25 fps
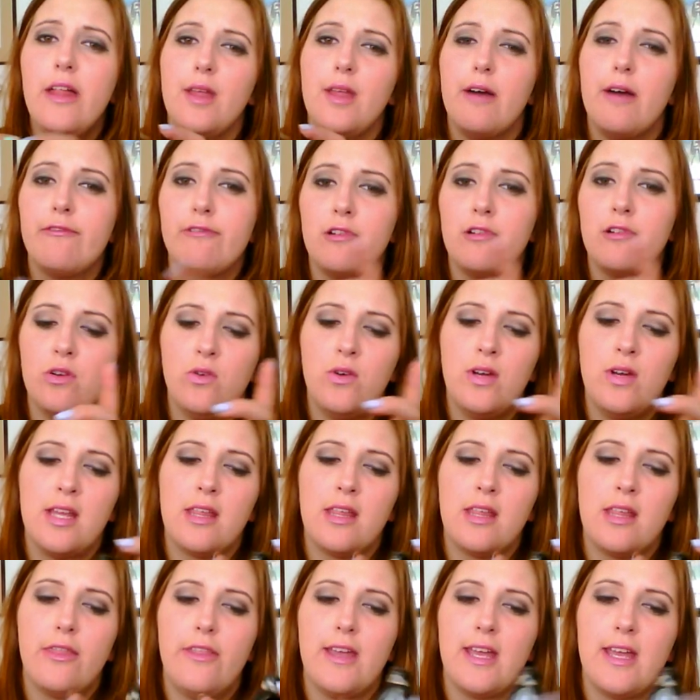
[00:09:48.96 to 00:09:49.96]
The other
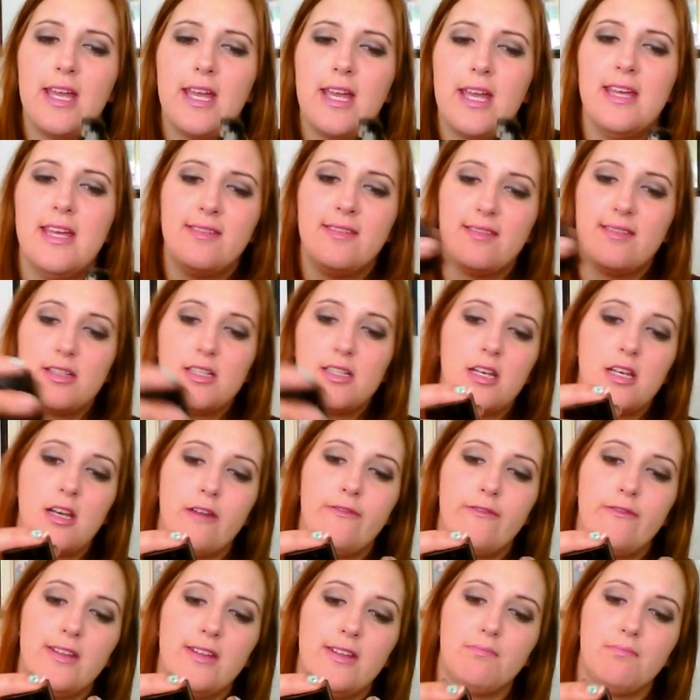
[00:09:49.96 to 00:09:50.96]
annoying thing is, I don't
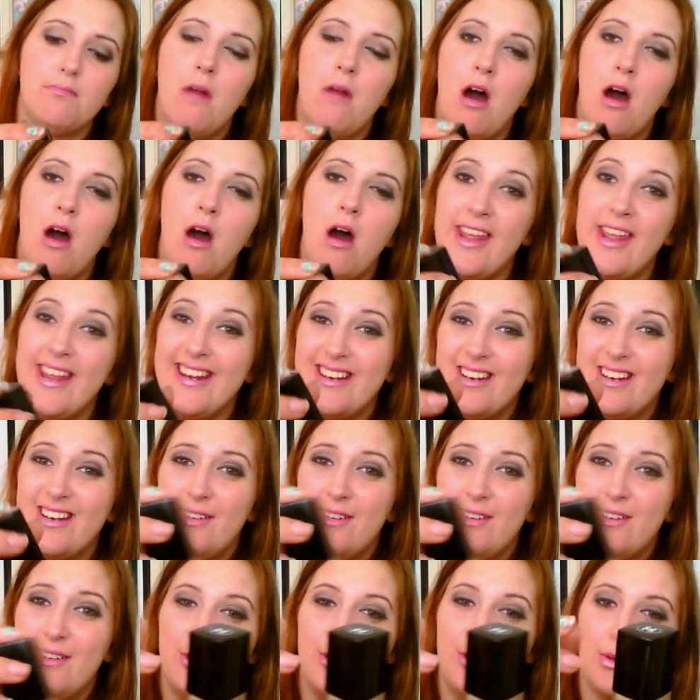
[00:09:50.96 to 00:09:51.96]
know if it's mine
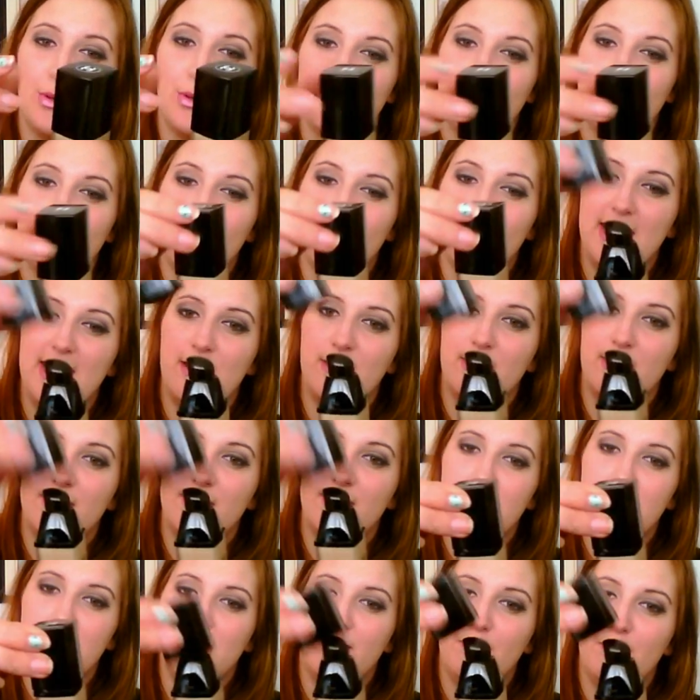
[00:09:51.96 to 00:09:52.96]
or somebody
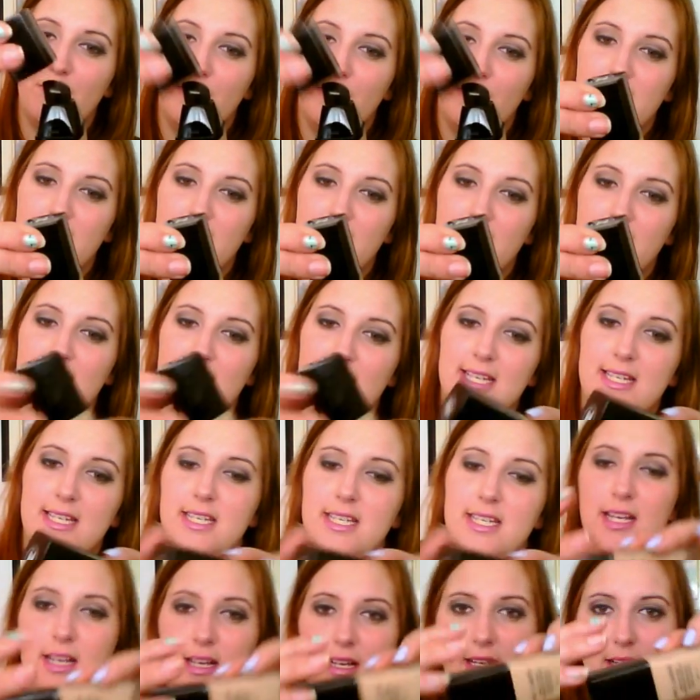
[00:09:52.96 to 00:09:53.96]
else's, but the
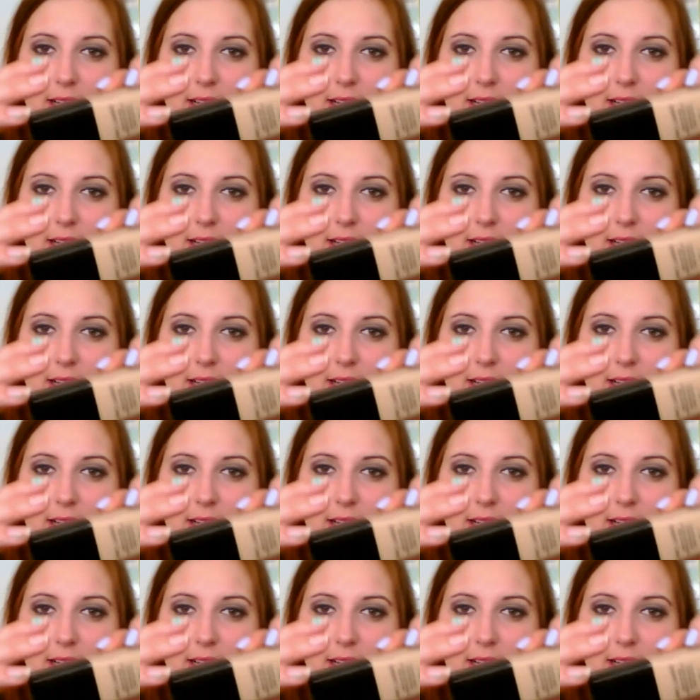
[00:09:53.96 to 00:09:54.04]
lid